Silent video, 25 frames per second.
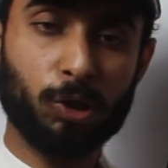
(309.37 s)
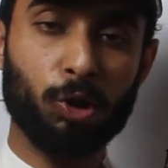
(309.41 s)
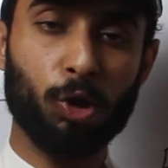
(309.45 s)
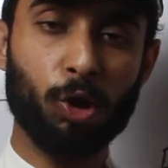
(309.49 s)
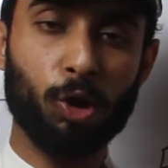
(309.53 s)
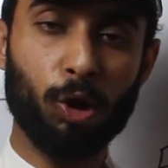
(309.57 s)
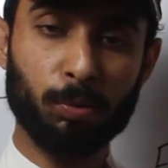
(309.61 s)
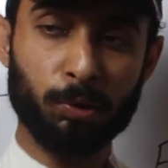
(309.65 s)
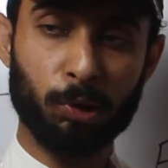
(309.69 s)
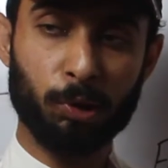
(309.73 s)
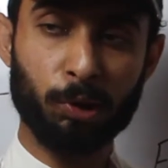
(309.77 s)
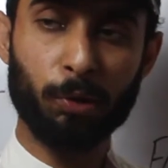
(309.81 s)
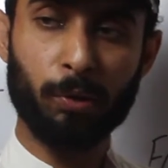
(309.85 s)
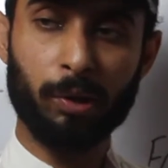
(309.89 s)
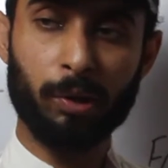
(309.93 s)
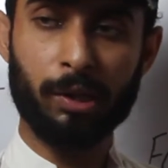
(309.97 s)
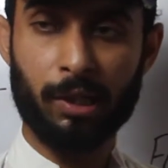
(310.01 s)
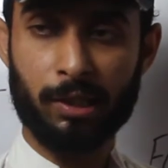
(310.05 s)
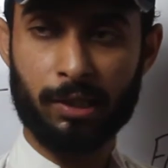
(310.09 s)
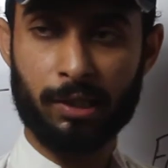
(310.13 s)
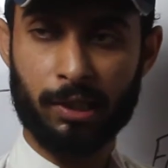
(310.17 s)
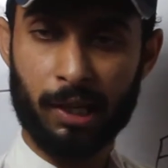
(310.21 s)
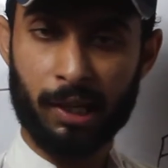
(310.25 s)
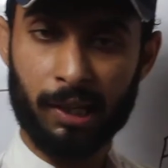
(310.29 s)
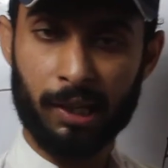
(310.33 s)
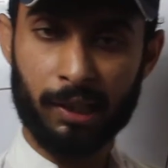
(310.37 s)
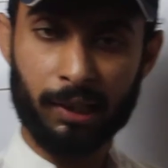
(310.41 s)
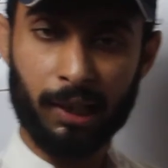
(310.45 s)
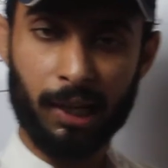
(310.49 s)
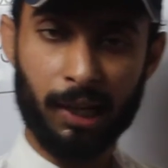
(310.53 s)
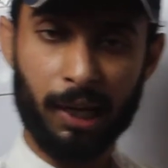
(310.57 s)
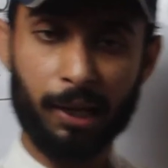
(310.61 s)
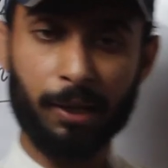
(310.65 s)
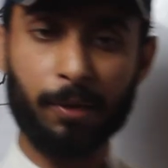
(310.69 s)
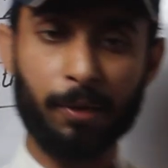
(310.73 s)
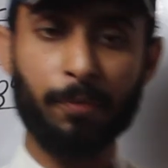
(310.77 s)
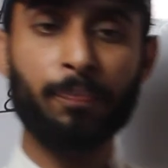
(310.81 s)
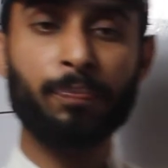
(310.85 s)
Hope so you understand
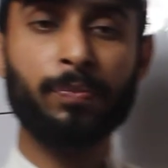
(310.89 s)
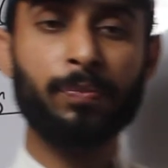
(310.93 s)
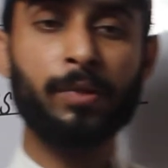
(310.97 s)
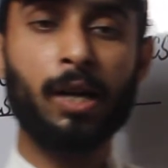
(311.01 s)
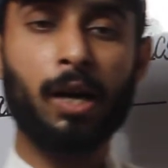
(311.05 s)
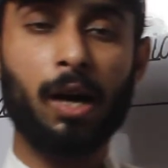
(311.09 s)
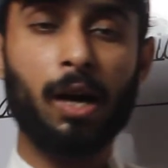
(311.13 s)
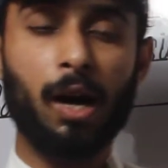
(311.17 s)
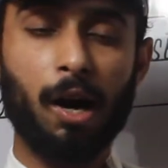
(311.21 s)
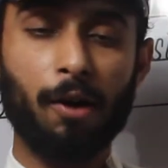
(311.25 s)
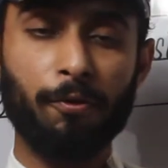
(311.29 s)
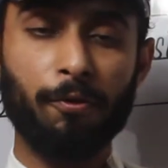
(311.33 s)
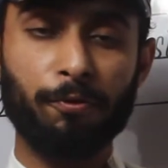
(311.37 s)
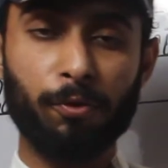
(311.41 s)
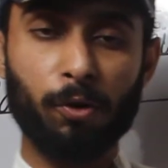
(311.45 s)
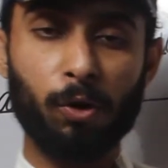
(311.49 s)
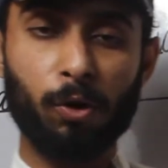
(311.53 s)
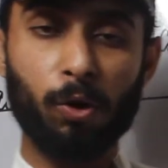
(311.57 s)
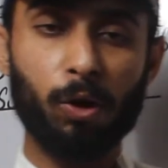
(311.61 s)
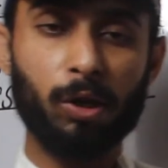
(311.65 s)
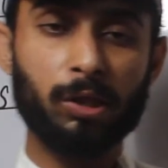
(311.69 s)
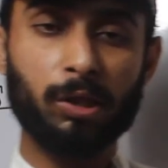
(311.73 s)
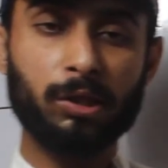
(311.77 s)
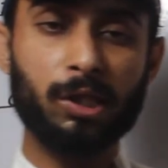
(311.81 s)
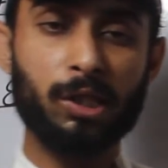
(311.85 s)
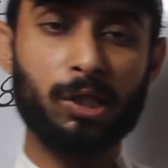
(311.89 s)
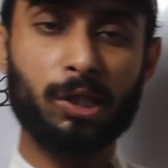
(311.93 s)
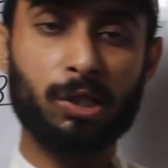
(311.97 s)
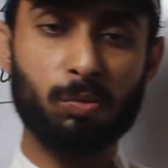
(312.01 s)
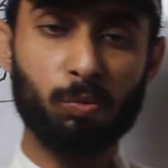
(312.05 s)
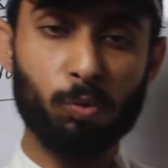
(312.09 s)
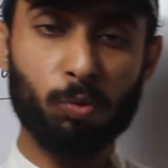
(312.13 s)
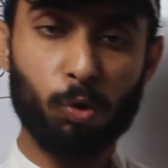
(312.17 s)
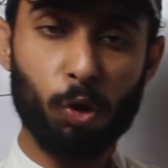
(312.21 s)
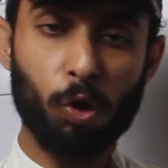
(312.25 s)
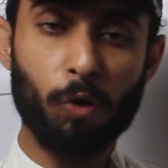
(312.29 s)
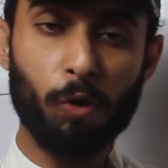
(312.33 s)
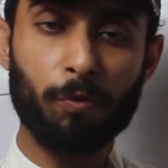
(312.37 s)
that. A force is
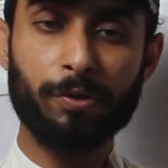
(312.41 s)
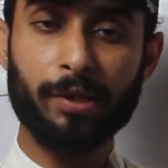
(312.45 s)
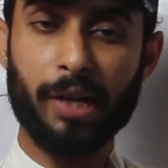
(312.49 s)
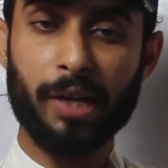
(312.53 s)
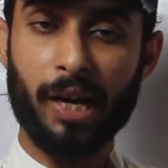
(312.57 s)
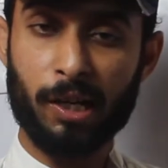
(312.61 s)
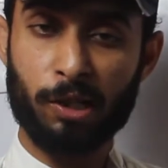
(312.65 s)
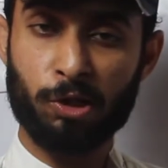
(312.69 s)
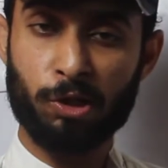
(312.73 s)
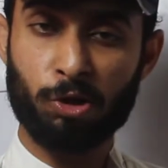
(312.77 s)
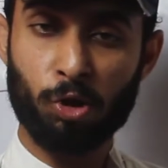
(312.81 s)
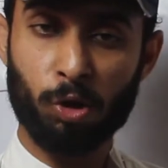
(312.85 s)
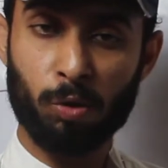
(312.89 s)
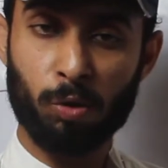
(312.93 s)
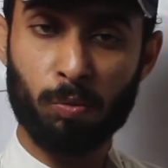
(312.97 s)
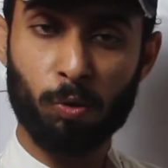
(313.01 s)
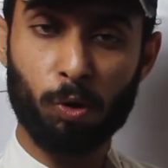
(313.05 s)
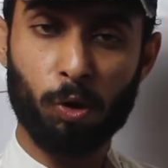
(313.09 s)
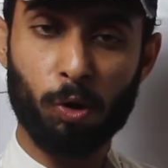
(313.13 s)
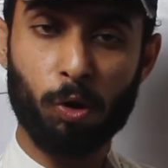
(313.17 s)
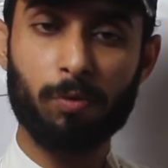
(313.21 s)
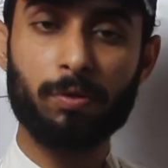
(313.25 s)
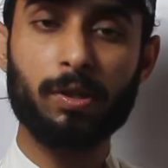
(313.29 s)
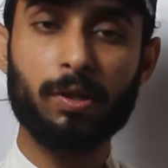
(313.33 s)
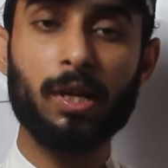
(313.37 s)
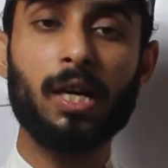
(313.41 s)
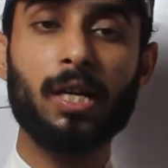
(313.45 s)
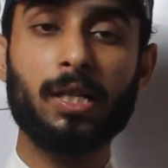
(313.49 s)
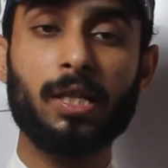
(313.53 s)
moved, tends to move,